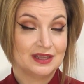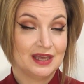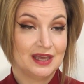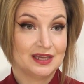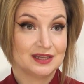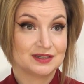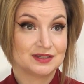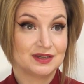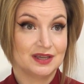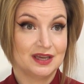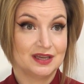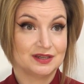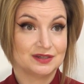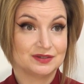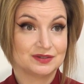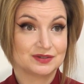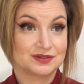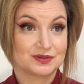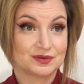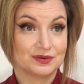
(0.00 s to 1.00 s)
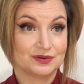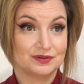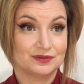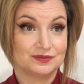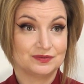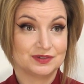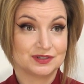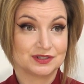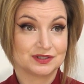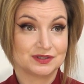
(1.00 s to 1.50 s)
and sort
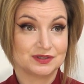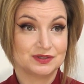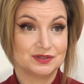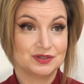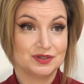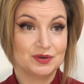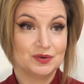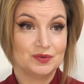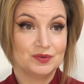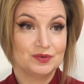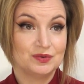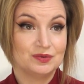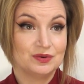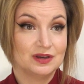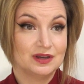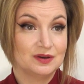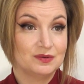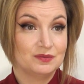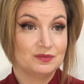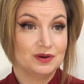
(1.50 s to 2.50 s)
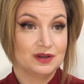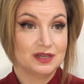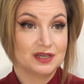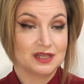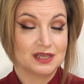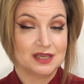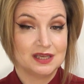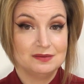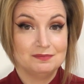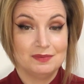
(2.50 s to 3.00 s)
of just do what
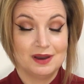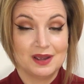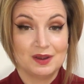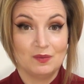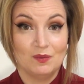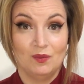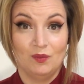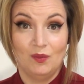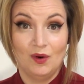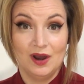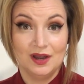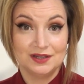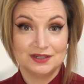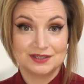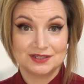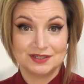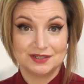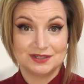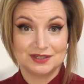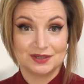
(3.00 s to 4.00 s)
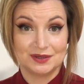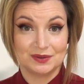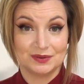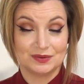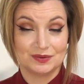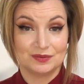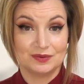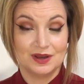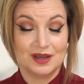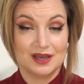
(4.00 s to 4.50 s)
he might want to
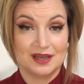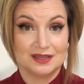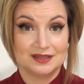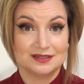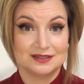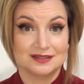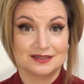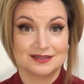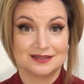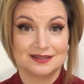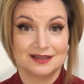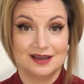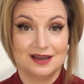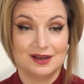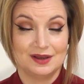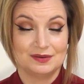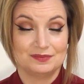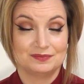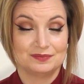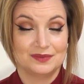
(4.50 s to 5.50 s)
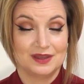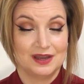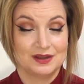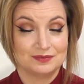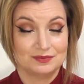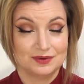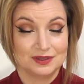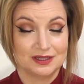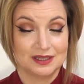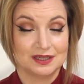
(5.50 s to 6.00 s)
do. And I
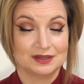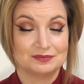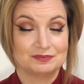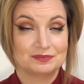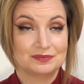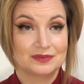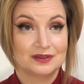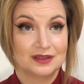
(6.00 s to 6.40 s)
really